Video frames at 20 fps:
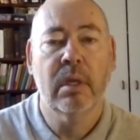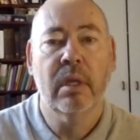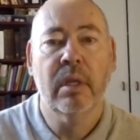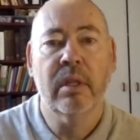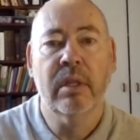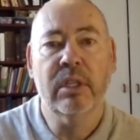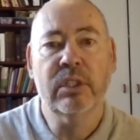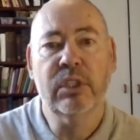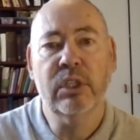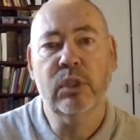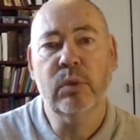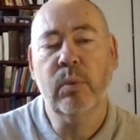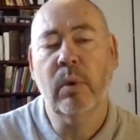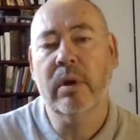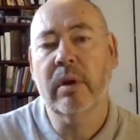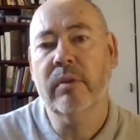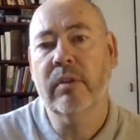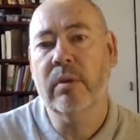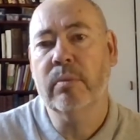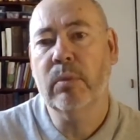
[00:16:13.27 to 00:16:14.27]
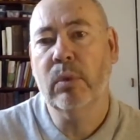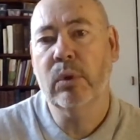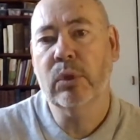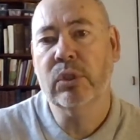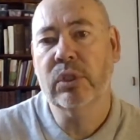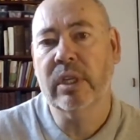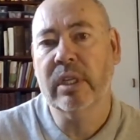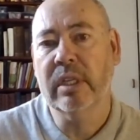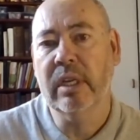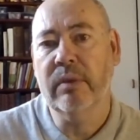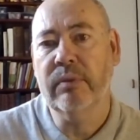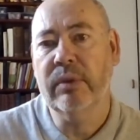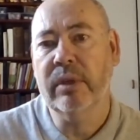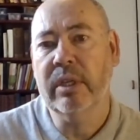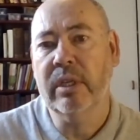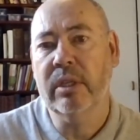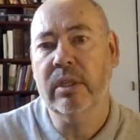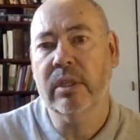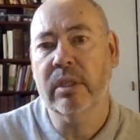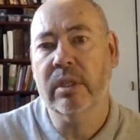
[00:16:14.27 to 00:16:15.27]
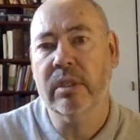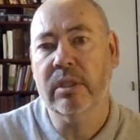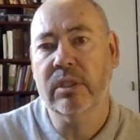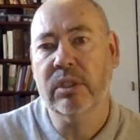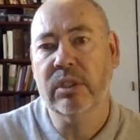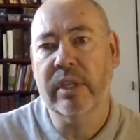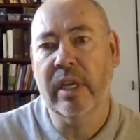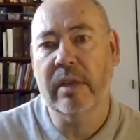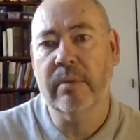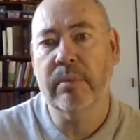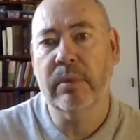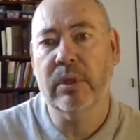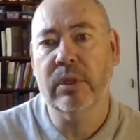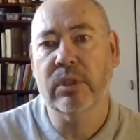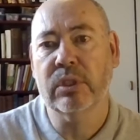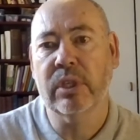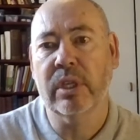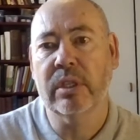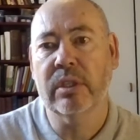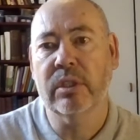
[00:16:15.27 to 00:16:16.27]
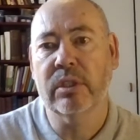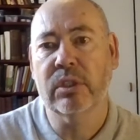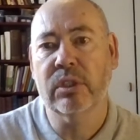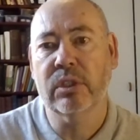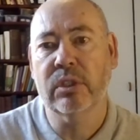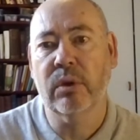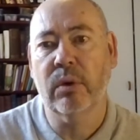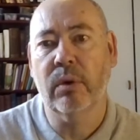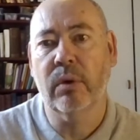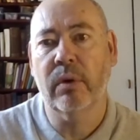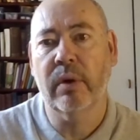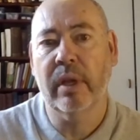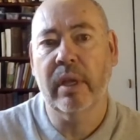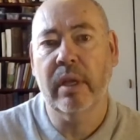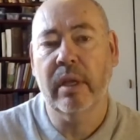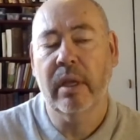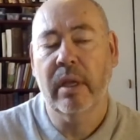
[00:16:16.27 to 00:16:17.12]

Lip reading: This is one of the most significant statements in the story